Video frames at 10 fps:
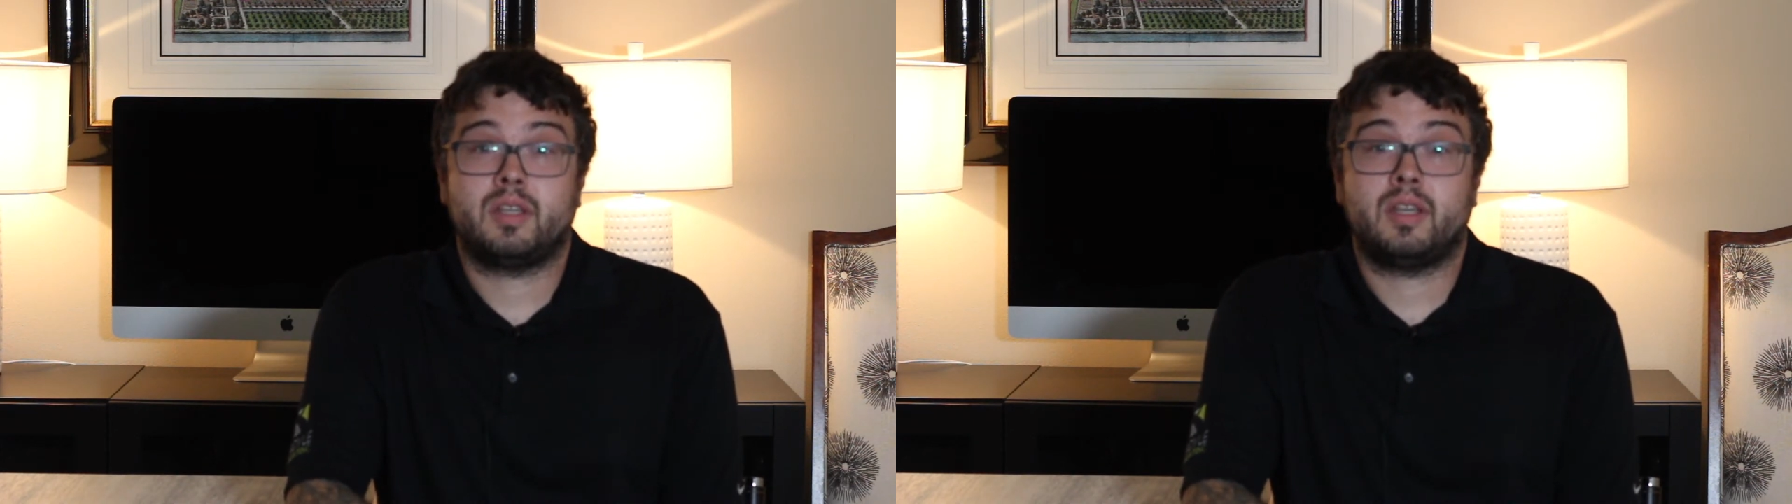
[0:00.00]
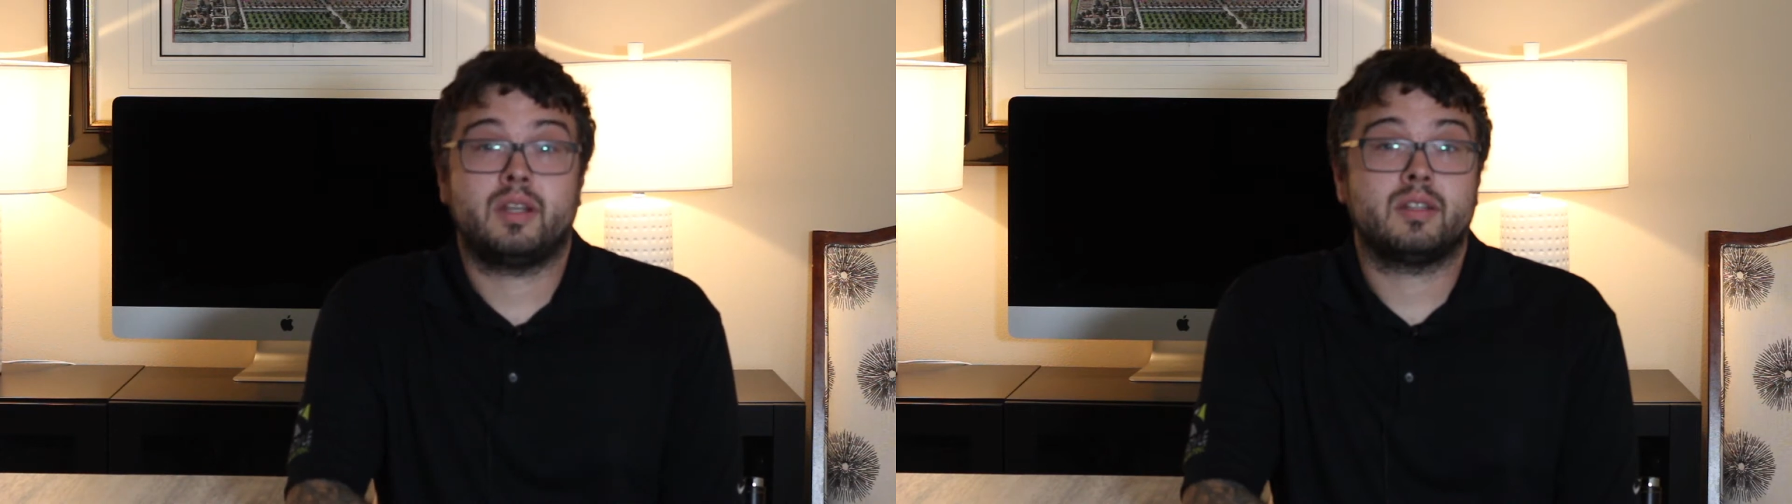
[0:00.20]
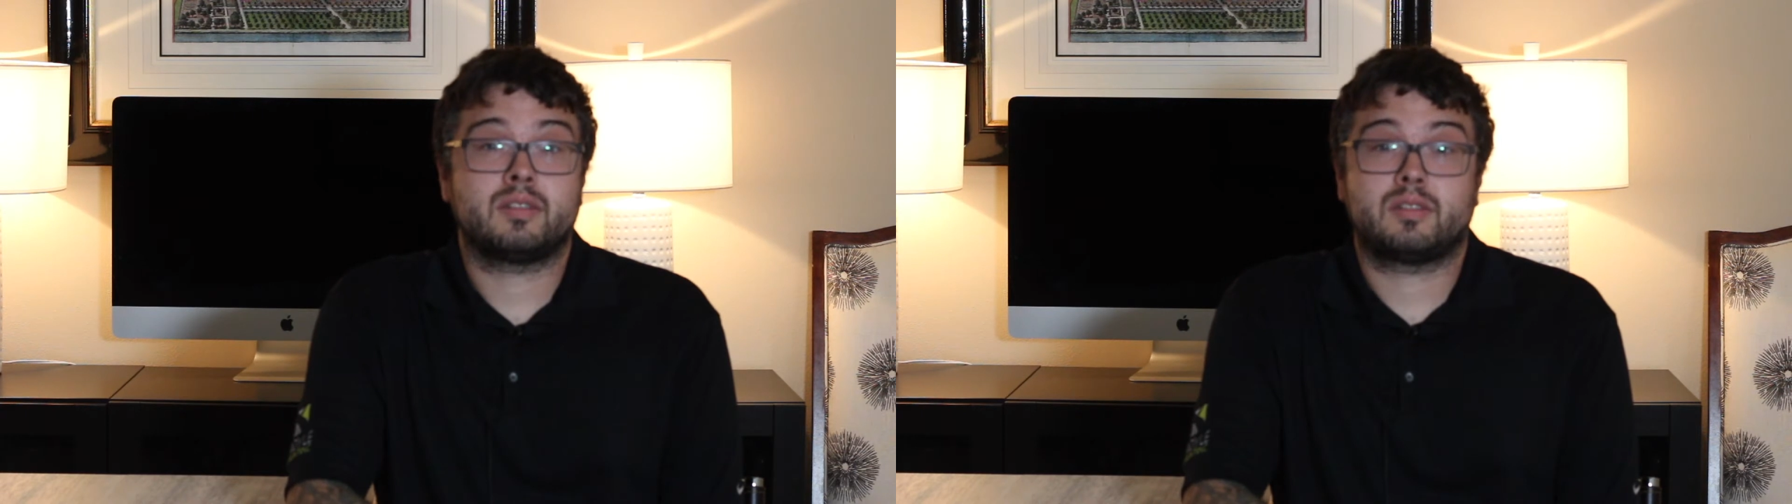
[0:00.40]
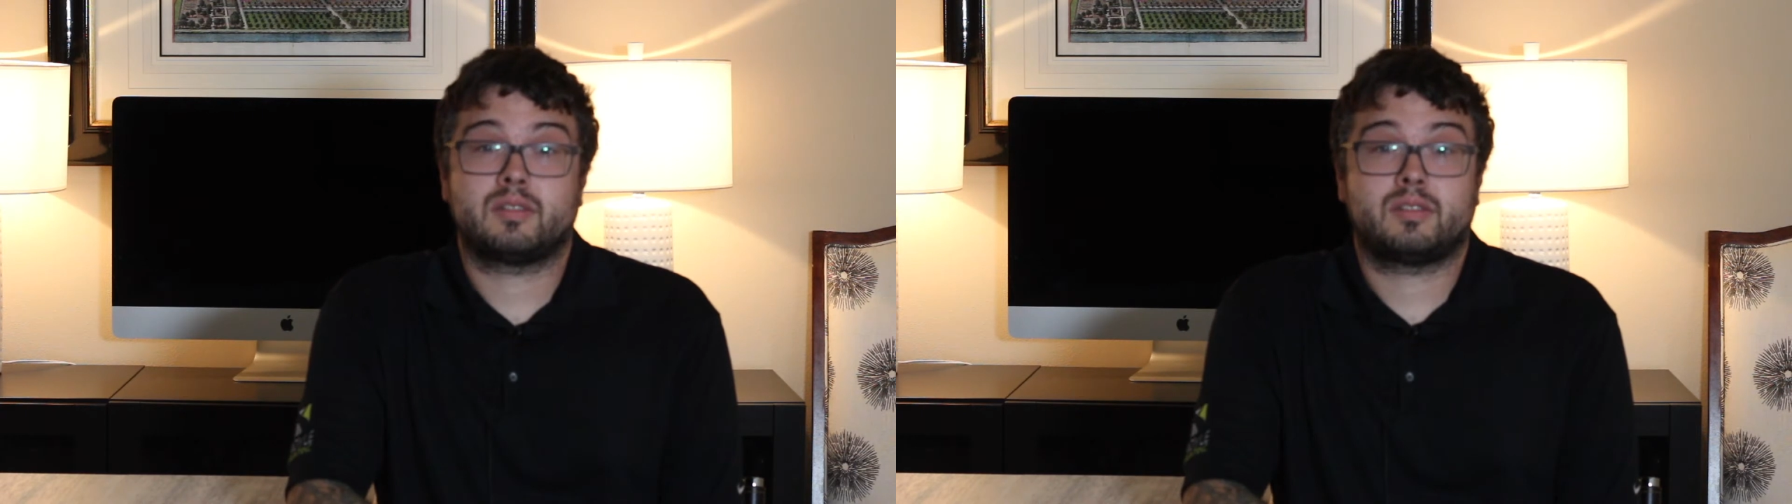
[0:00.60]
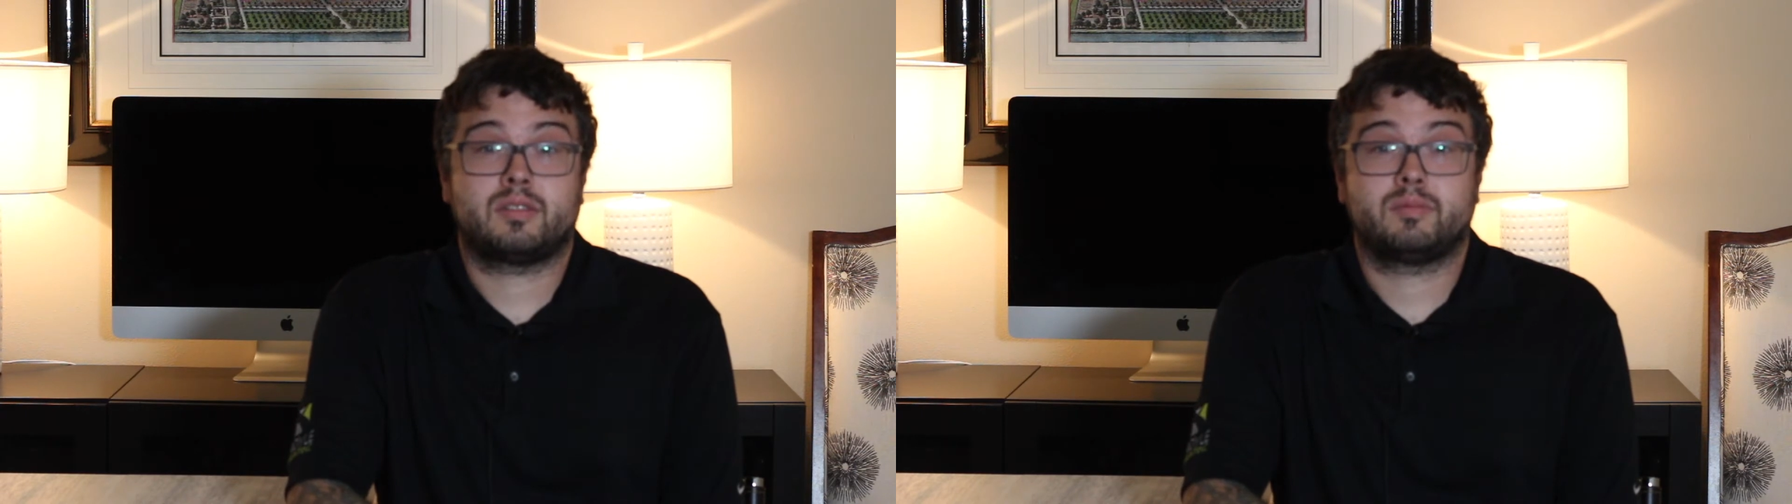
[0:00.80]
and
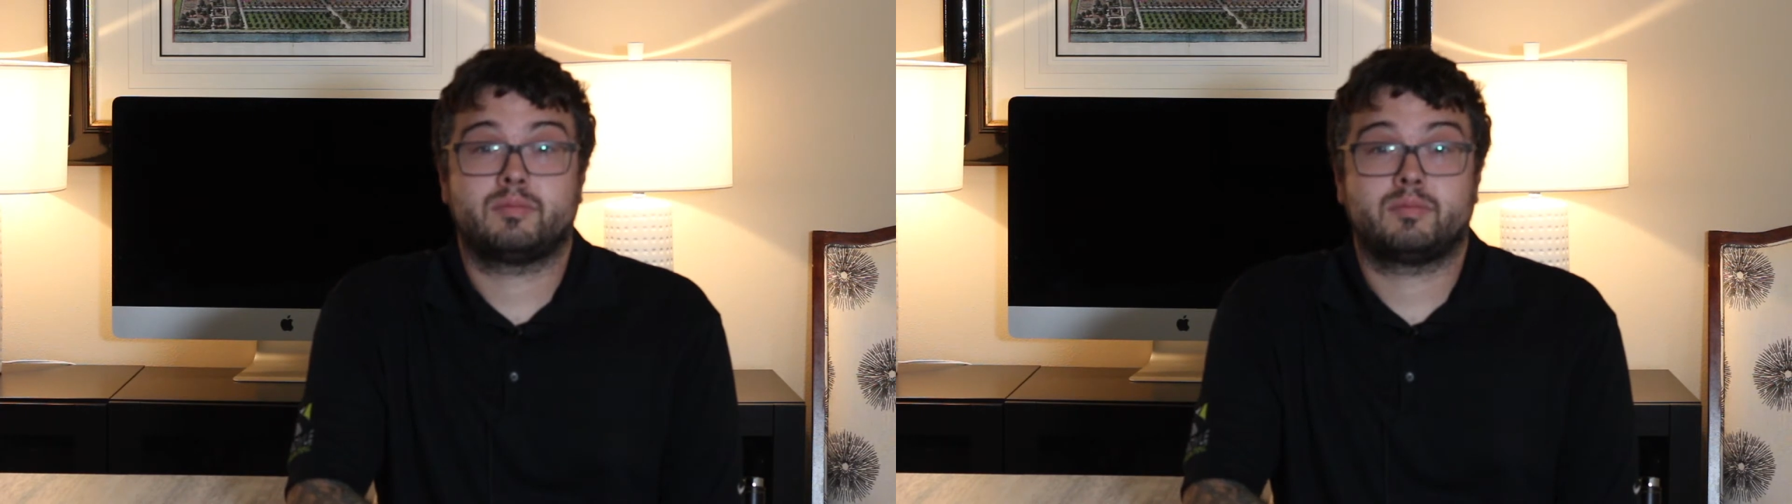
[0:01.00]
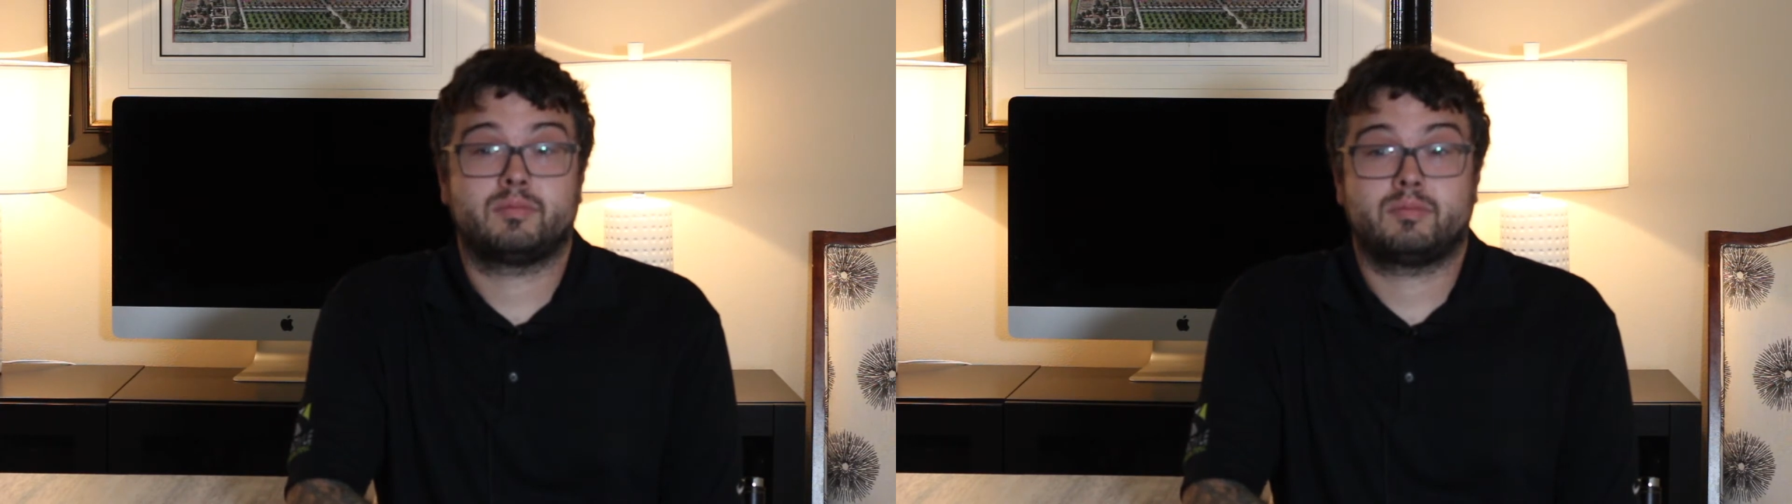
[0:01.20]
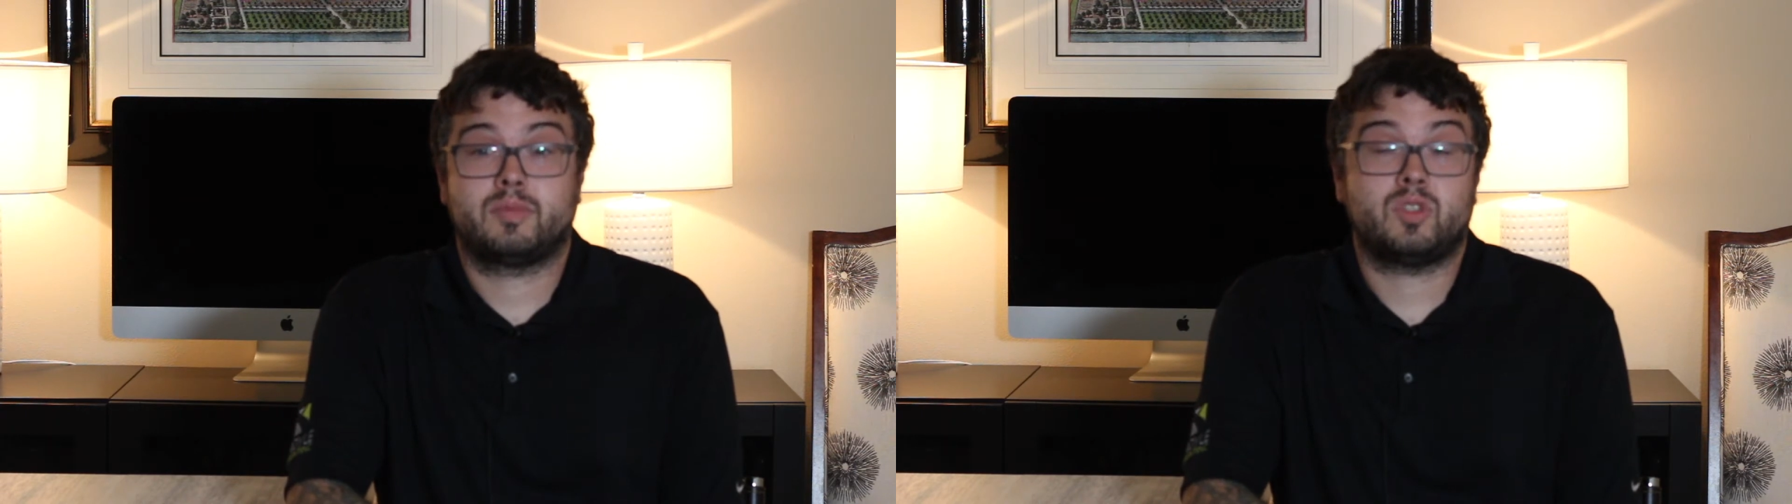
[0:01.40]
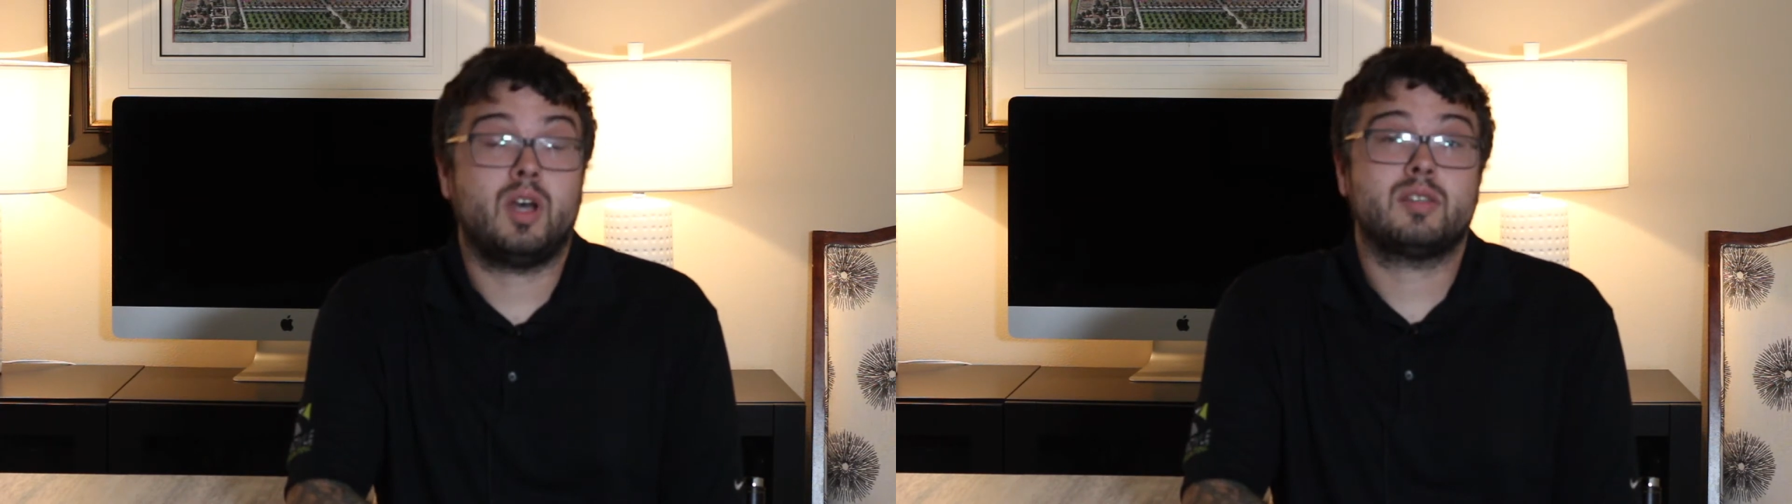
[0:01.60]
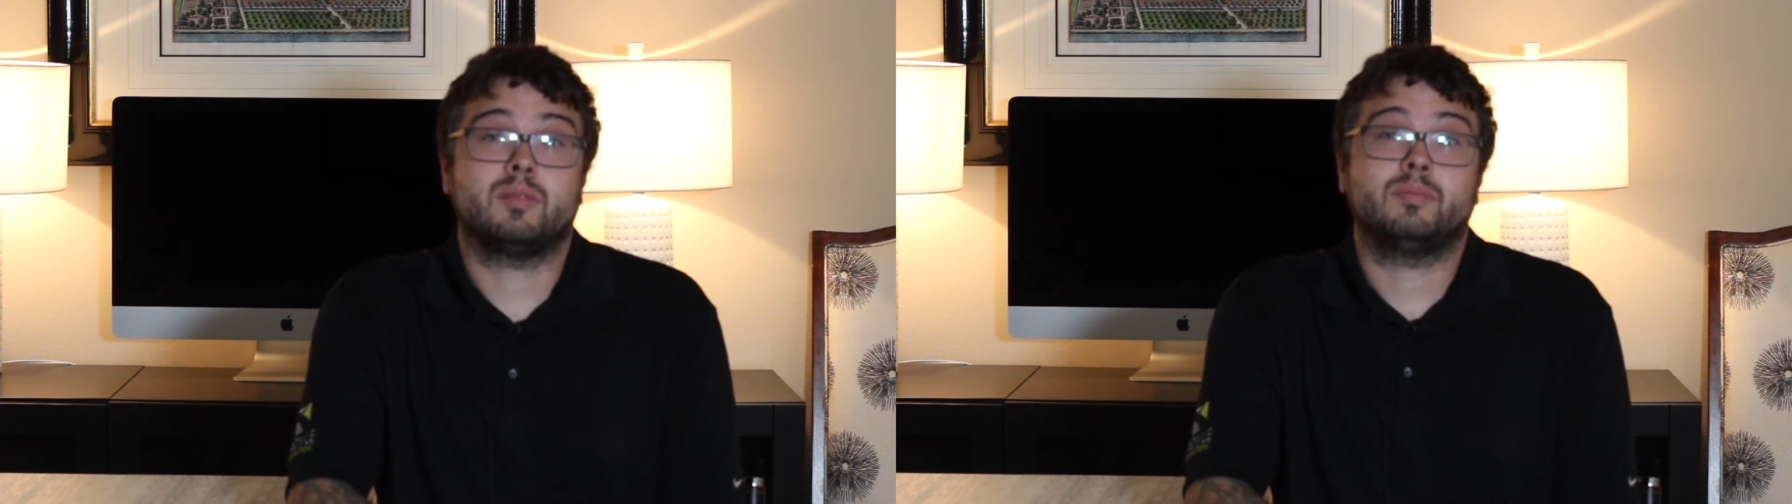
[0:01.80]
it's
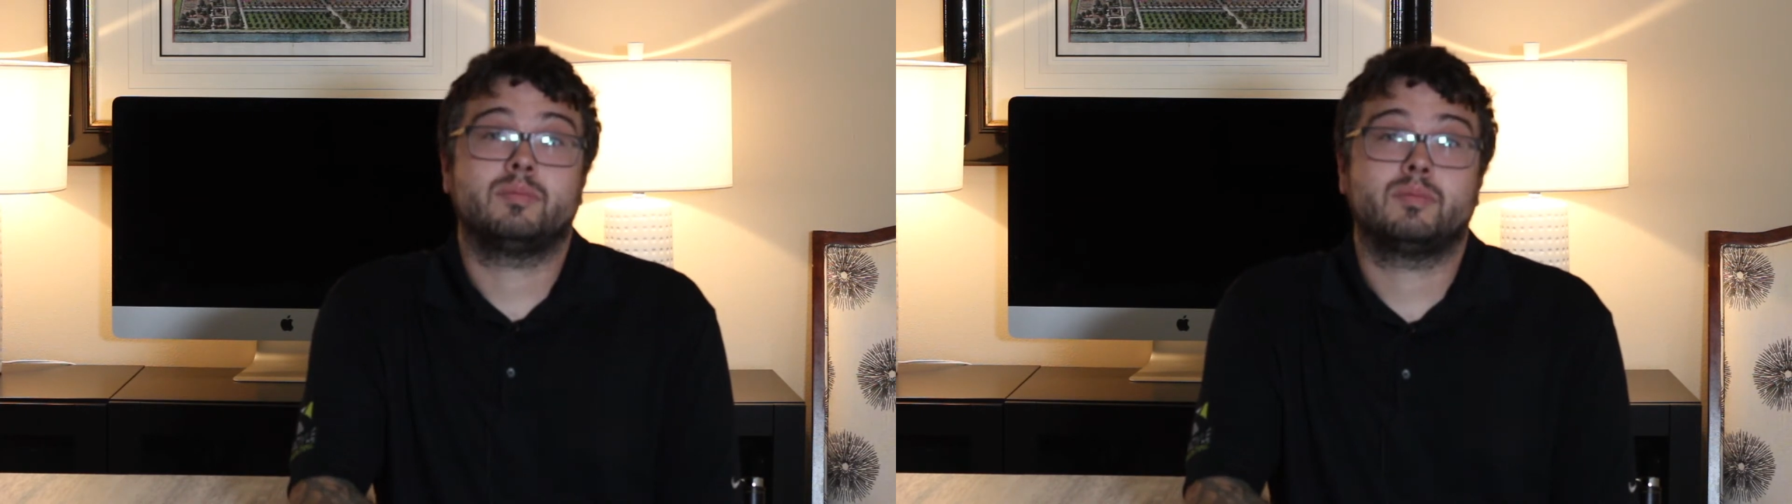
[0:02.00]
awesome.